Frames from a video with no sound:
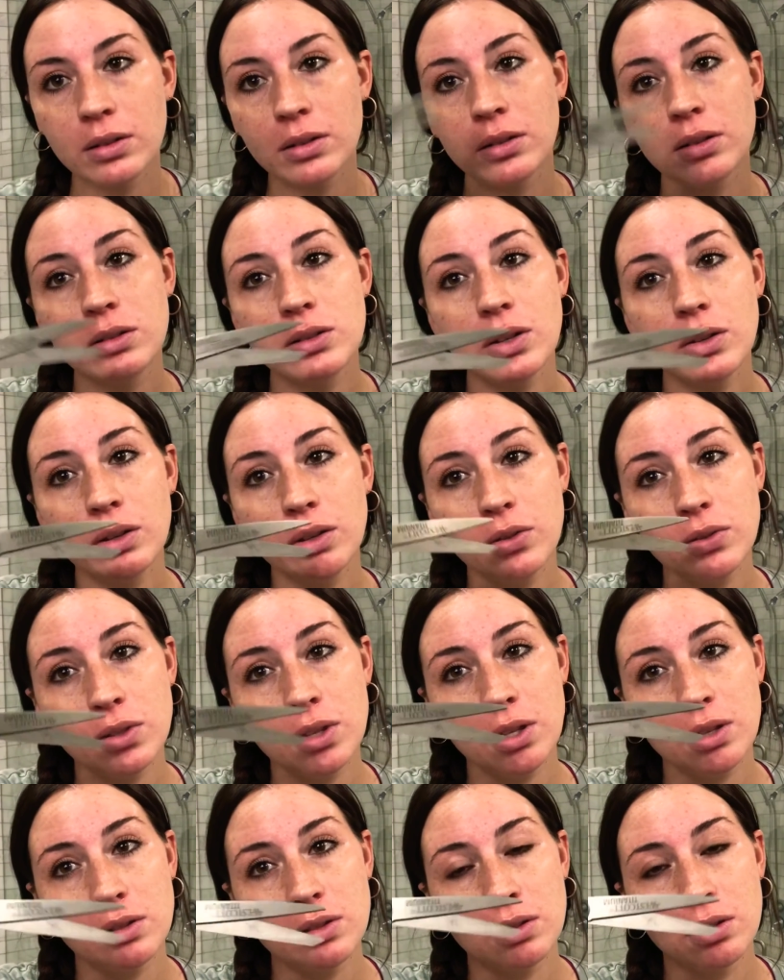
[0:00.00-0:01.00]
Don't use
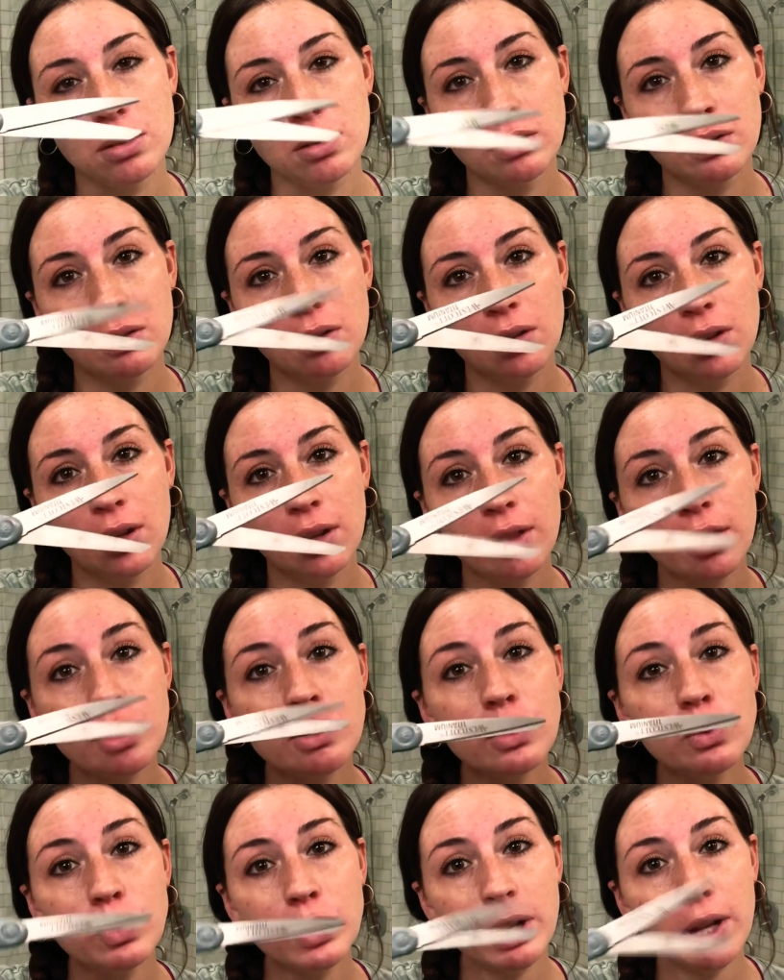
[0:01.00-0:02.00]
these. These are
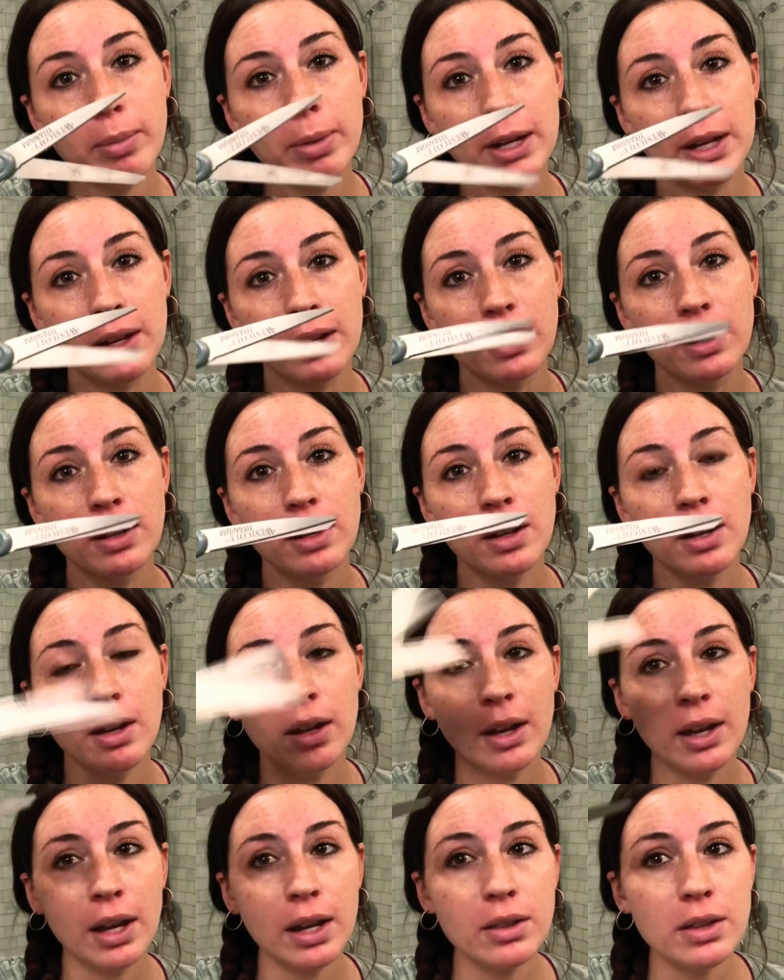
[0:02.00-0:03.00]
really big.
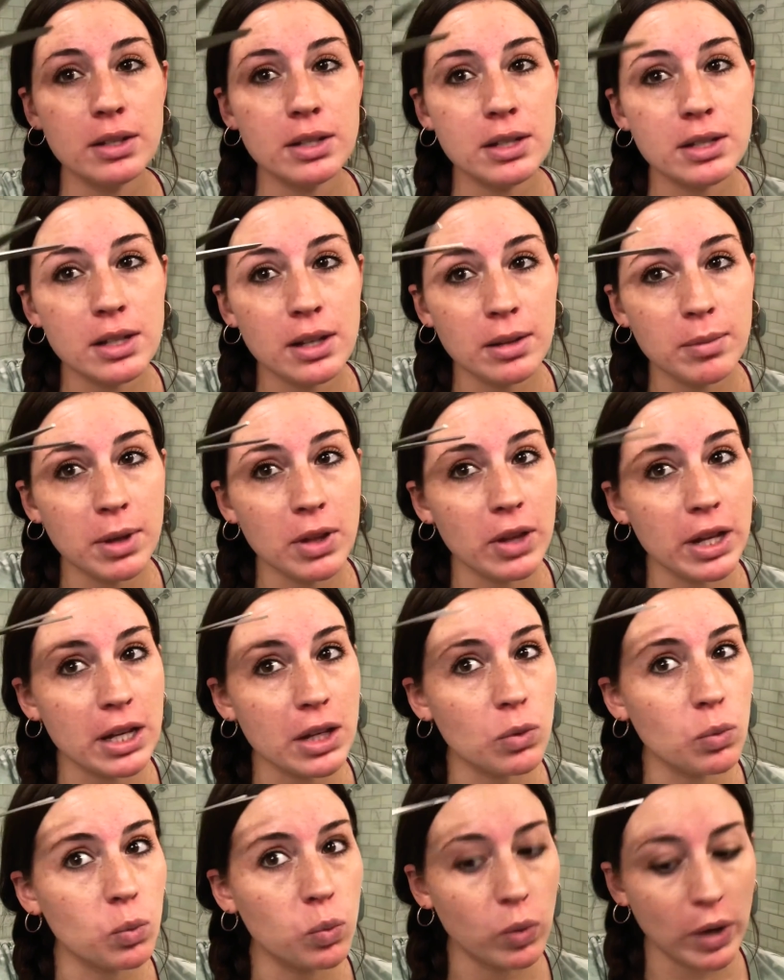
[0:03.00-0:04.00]
And this is gonna be like
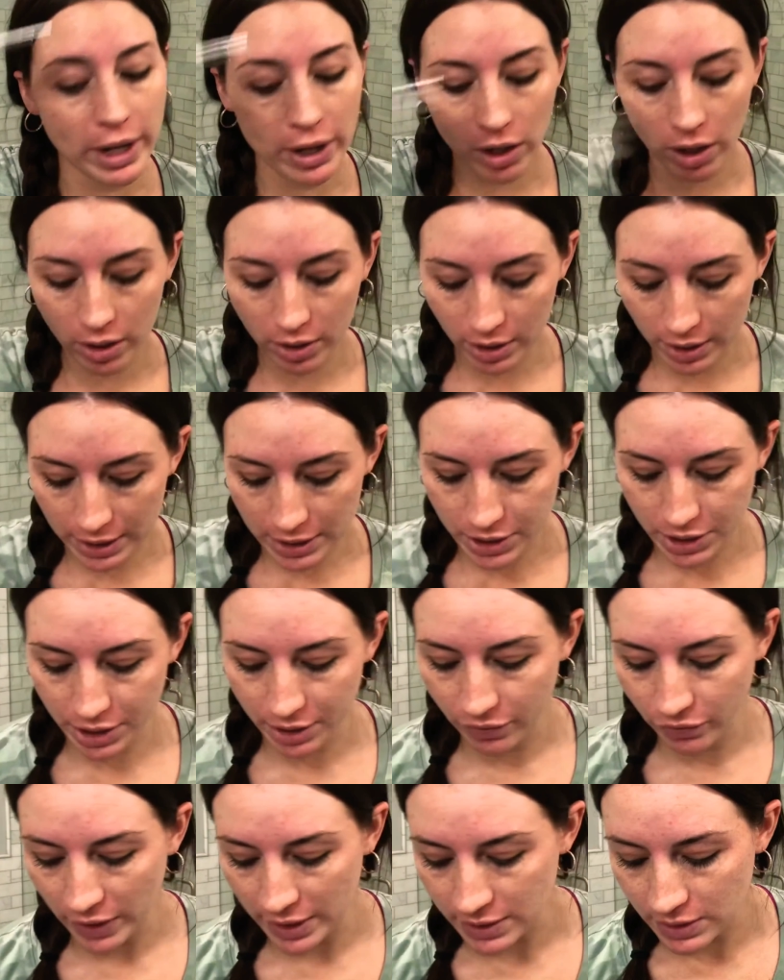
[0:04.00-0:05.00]
way harder next to your
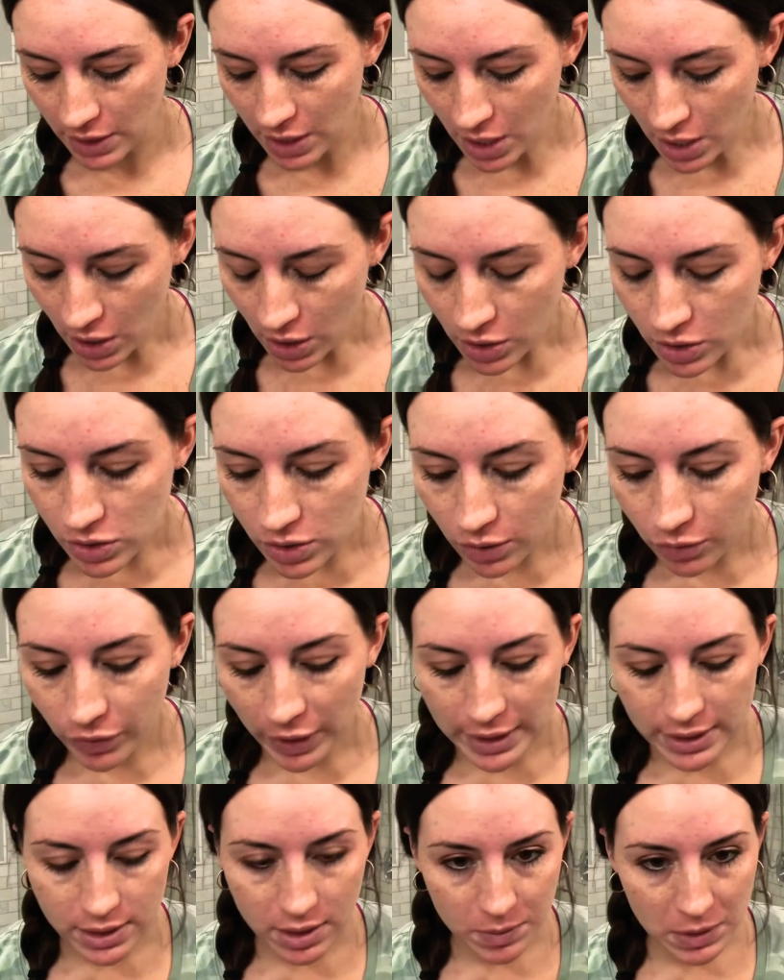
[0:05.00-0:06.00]
face. So
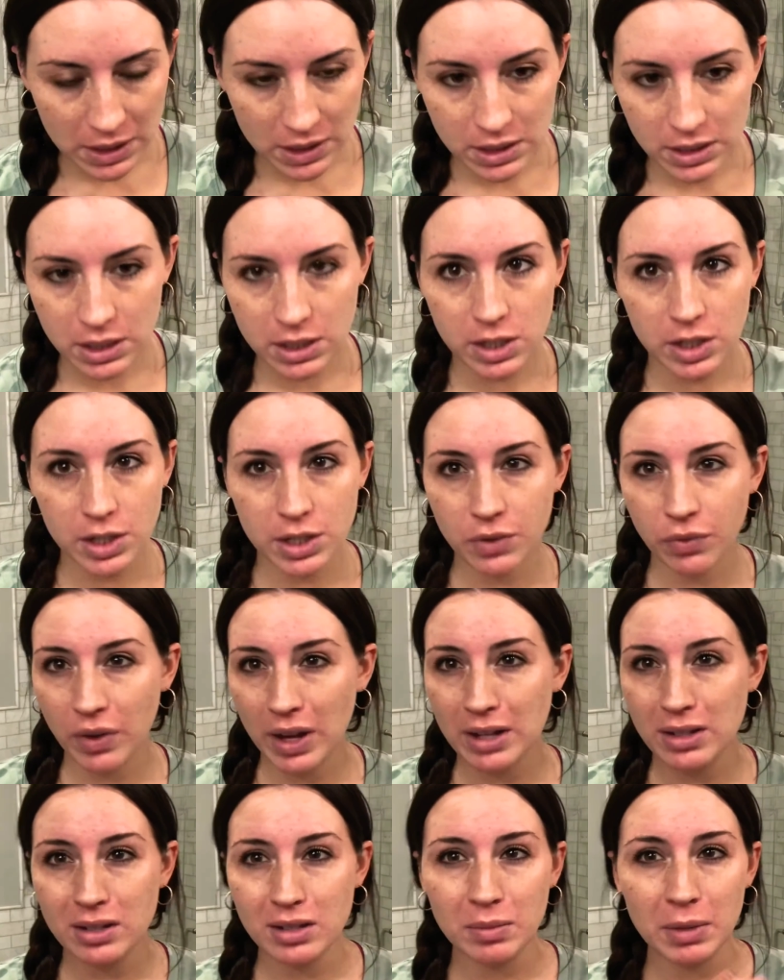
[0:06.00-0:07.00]
find some nail scissors,
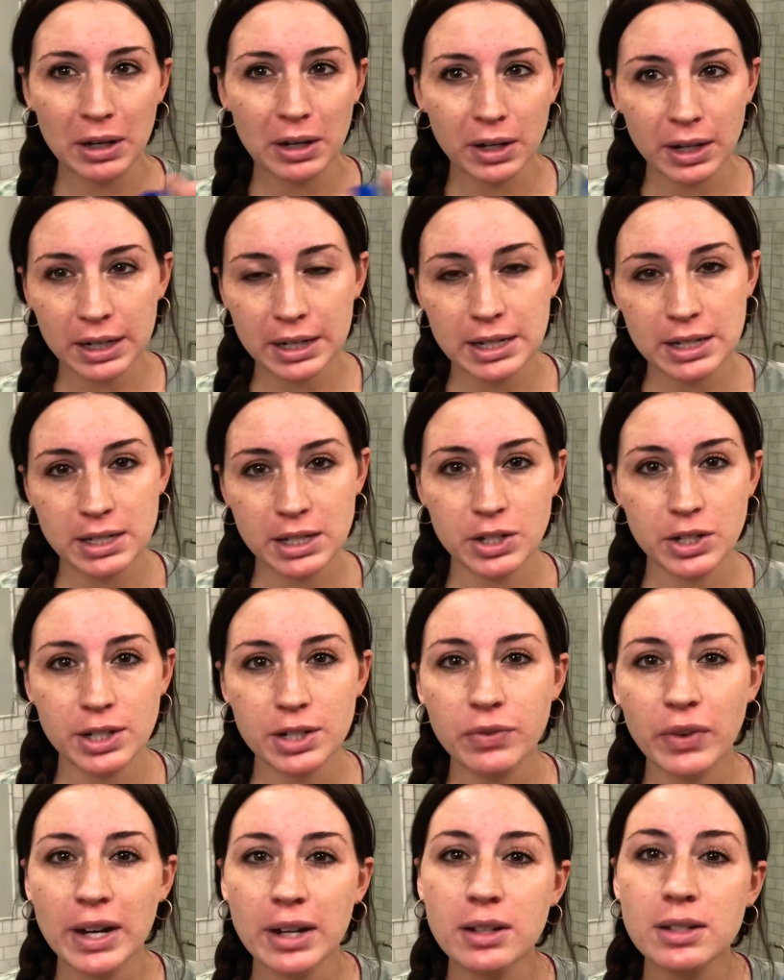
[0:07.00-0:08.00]
find some hair cutting scissors,
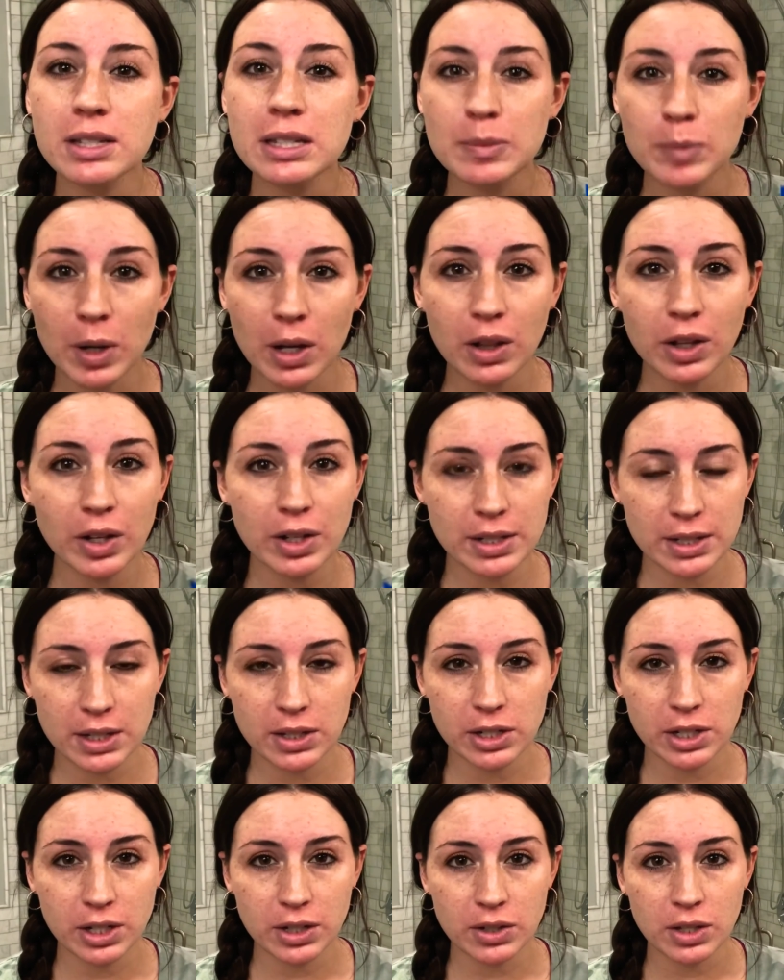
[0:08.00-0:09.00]
find smaller
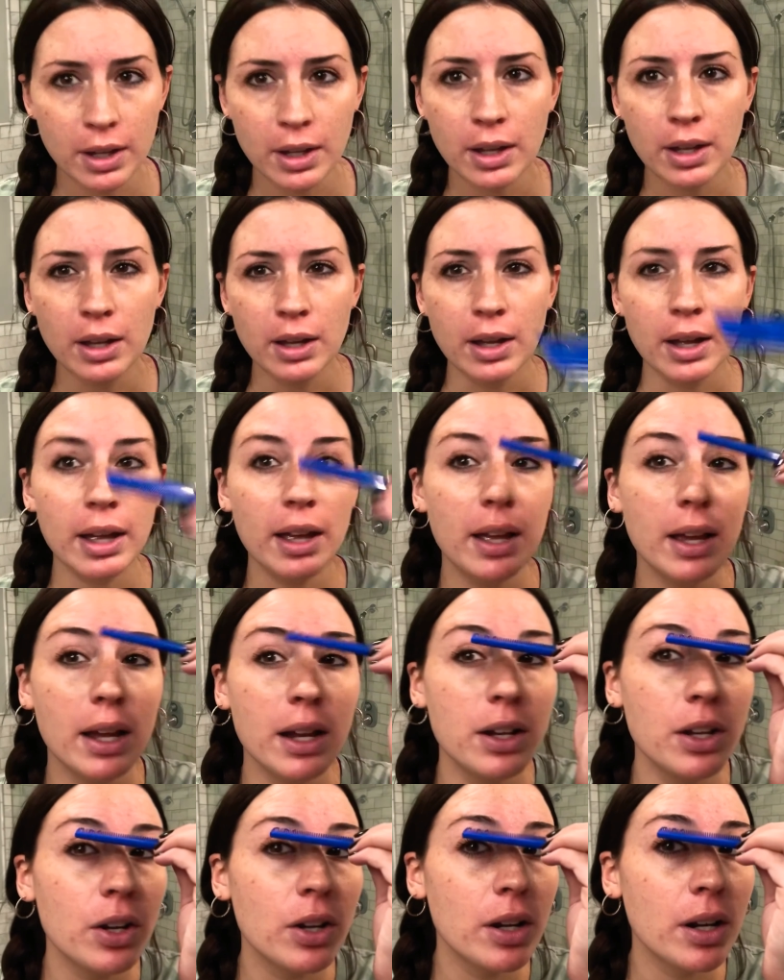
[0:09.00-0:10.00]
scissors, and
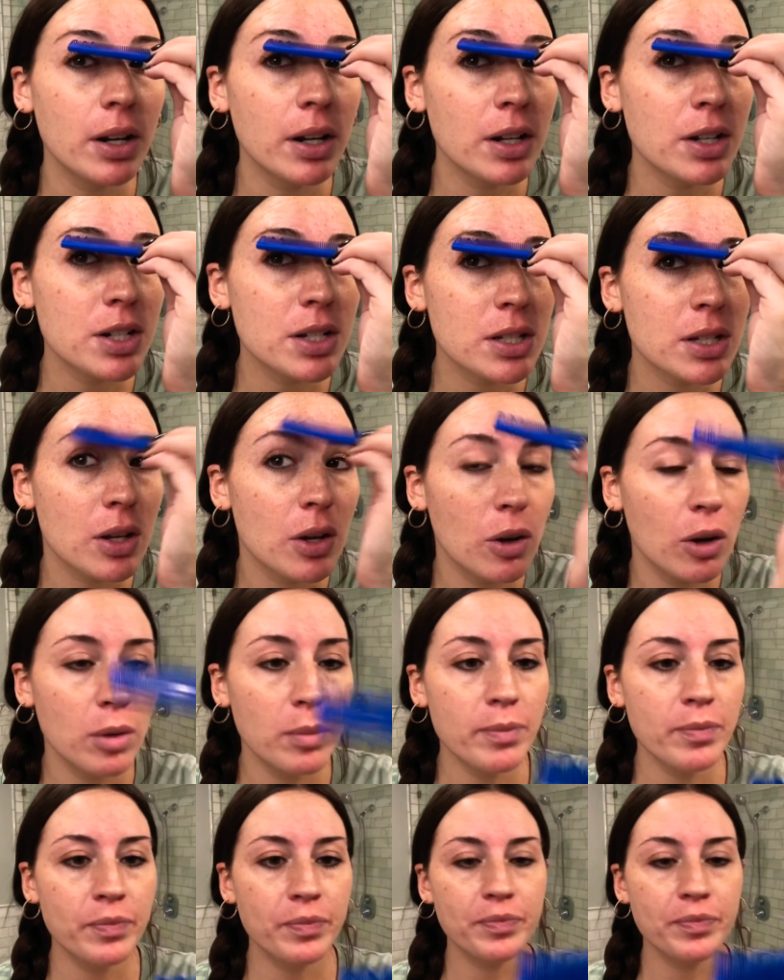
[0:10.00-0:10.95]
you're gonna just comb.